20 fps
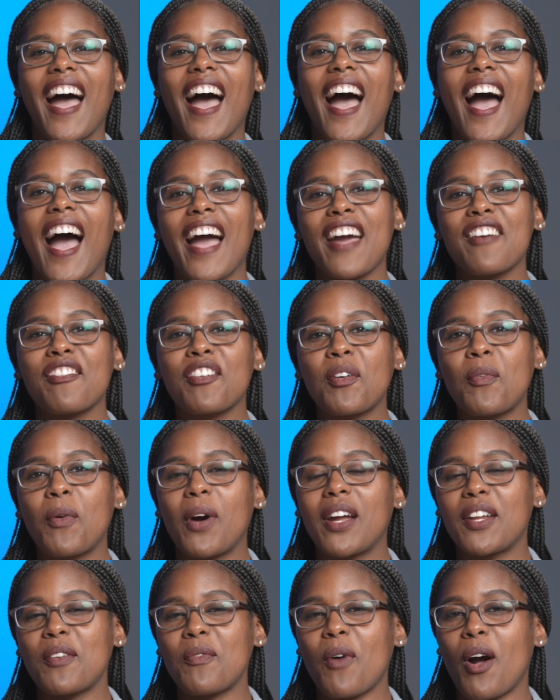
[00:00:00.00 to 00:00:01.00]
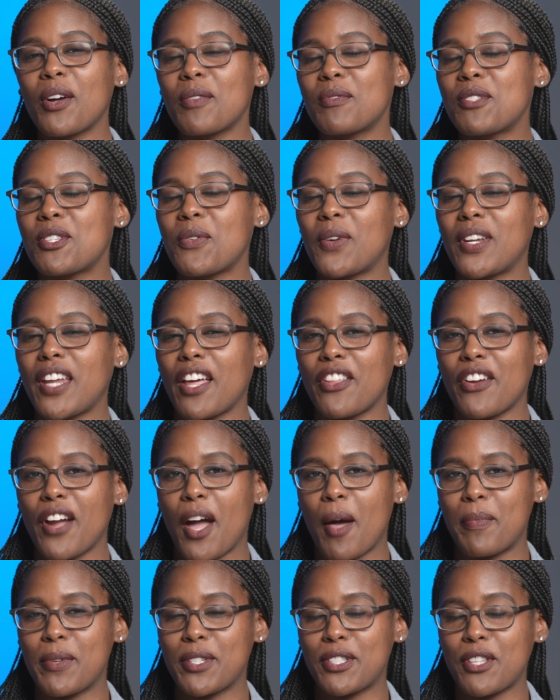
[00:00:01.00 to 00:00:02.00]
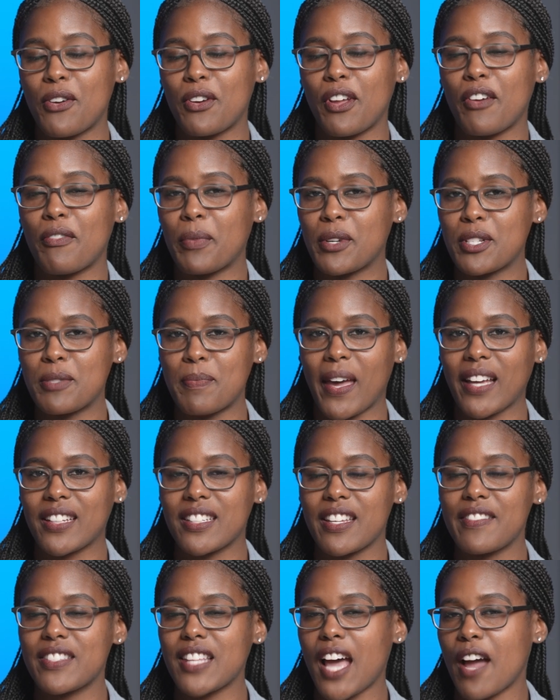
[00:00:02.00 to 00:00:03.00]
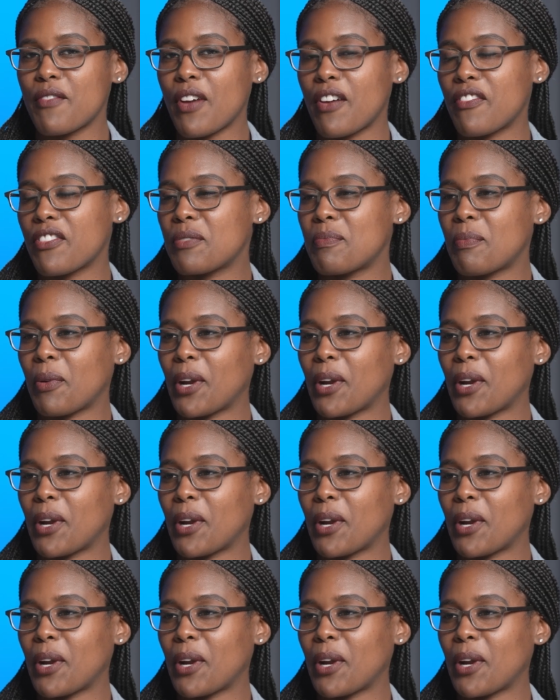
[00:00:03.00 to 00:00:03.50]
Hi, everyone, and welcome to another episode of Perspectives. I'm Reverend